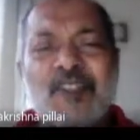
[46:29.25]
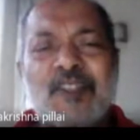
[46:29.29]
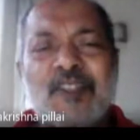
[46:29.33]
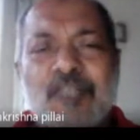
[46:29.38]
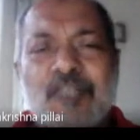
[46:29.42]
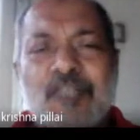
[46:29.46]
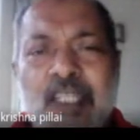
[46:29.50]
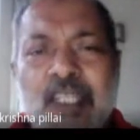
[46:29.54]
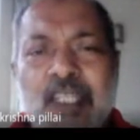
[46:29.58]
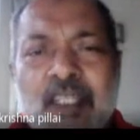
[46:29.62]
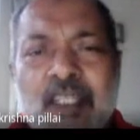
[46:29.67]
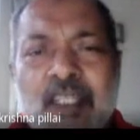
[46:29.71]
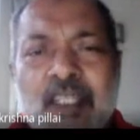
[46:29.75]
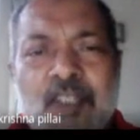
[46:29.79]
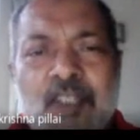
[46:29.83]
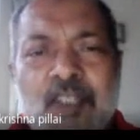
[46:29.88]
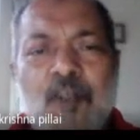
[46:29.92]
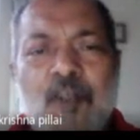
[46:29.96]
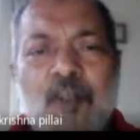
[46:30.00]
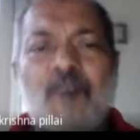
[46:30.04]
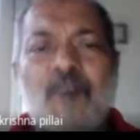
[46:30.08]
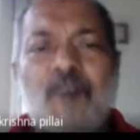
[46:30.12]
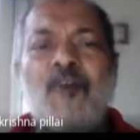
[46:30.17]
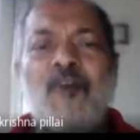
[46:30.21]
say talk
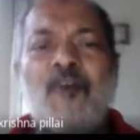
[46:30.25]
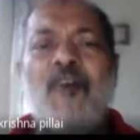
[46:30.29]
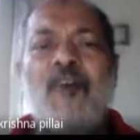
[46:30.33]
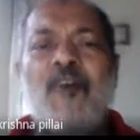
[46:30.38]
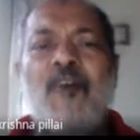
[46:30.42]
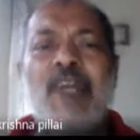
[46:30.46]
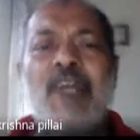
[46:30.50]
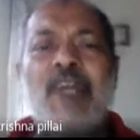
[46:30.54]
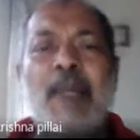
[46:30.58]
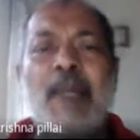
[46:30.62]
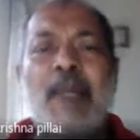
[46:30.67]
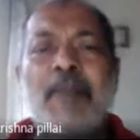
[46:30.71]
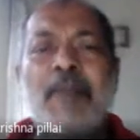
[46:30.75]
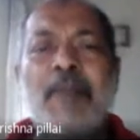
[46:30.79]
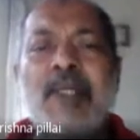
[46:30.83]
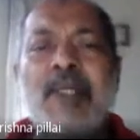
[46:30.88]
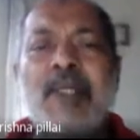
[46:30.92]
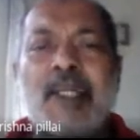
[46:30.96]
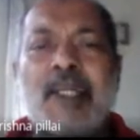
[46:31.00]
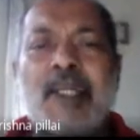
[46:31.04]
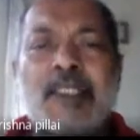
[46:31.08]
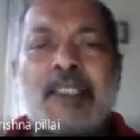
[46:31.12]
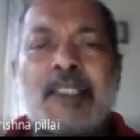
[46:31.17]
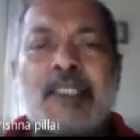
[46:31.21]
of overlapping
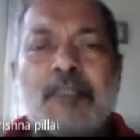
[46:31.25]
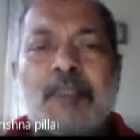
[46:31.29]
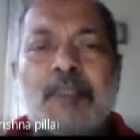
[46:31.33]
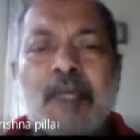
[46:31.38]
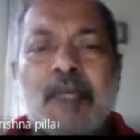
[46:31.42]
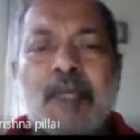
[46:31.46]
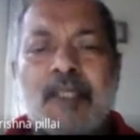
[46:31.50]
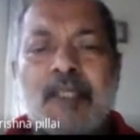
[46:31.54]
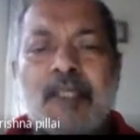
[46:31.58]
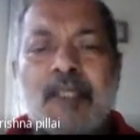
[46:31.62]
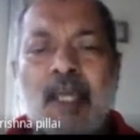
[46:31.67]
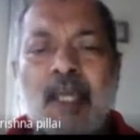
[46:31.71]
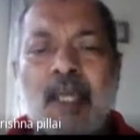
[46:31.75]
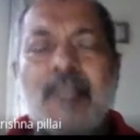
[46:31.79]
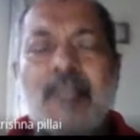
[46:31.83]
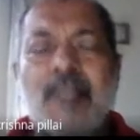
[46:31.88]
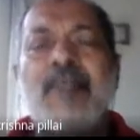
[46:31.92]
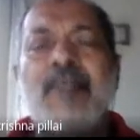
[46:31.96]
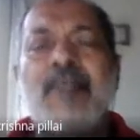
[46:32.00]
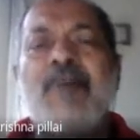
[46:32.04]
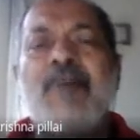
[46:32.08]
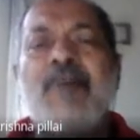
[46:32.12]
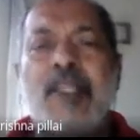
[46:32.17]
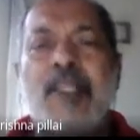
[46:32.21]
conduction band and
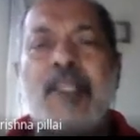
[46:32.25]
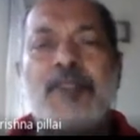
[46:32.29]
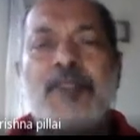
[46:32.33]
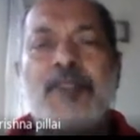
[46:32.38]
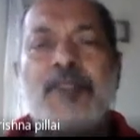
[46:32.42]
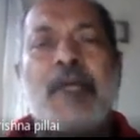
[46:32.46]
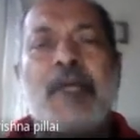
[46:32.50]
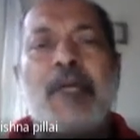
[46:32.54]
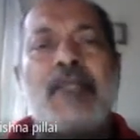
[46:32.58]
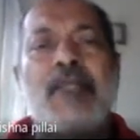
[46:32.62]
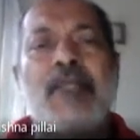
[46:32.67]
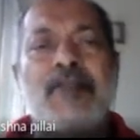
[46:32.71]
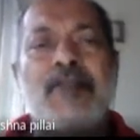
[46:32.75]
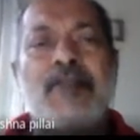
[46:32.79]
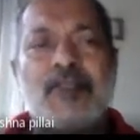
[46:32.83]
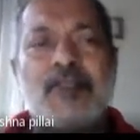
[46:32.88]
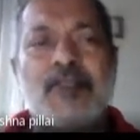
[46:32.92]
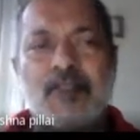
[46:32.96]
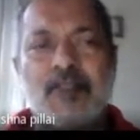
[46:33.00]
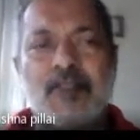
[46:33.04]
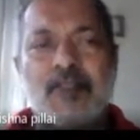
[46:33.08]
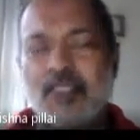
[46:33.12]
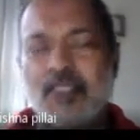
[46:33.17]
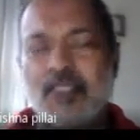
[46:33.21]
valence band.
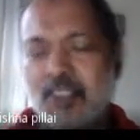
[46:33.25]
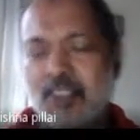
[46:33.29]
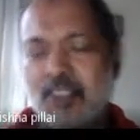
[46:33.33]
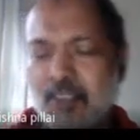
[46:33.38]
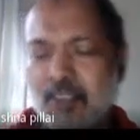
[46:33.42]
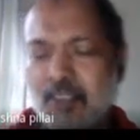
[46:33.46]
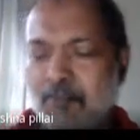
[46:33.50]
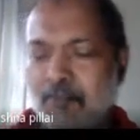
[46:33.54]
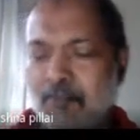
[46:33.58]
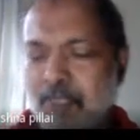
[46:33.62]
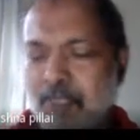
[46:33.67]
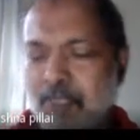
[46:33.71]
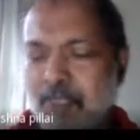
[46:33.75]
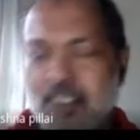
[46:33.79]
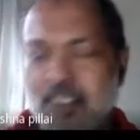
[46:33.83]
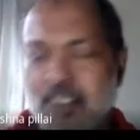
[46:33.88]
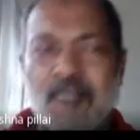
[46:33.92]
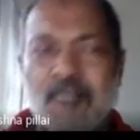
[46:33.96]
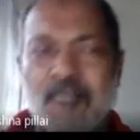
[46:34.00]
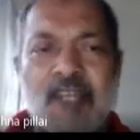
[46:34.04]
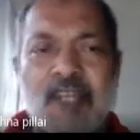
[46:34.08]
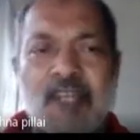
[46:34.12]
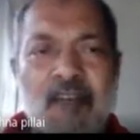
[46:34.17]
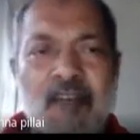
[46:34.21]
So this is the picture
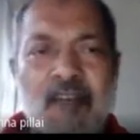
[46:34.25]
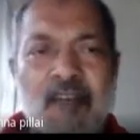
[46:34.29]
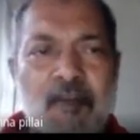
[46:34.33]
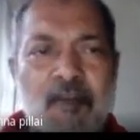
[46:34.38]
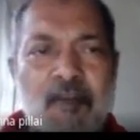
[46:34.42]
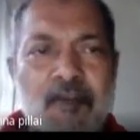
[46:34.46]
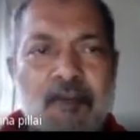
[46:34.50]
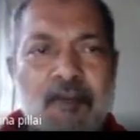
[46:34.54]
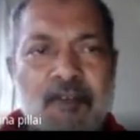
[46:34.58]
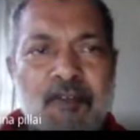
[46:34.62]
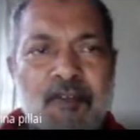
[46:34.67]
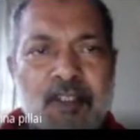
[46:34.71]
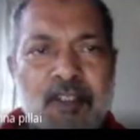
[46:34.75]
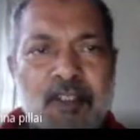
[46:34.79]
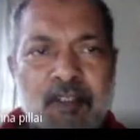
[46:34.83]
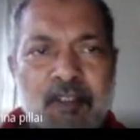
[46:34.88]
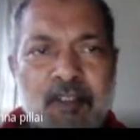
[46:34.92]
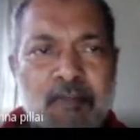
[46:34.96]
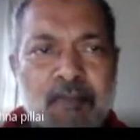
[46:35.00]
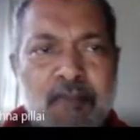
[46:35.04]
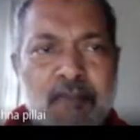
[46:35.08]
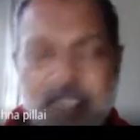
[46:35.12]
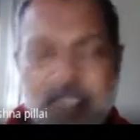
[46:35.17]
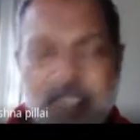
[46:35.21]
we have for the
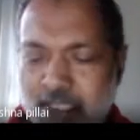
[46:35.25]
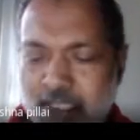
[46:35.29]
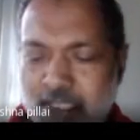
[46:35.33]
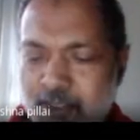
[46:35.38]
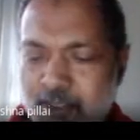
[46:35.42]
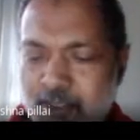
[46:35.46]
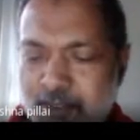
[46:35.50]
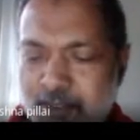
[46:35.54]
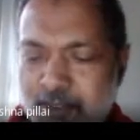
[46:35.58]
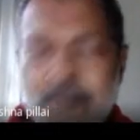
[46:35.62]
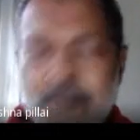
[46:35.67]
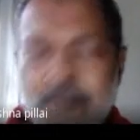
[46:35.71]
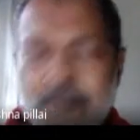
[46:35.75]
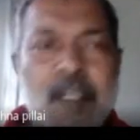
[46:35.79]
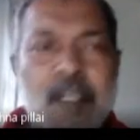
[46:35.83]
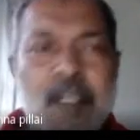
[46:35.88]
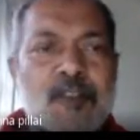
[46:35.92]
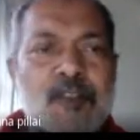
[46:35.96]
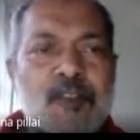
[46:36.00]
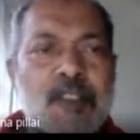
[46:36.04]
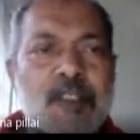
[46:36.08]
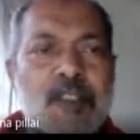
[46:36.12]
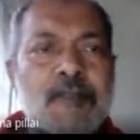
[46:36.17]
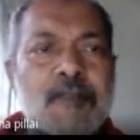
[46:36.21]
metals
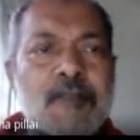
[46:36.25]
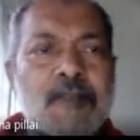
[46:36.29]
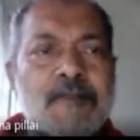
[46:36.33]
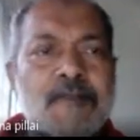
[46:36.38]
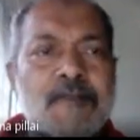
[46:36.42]
actually.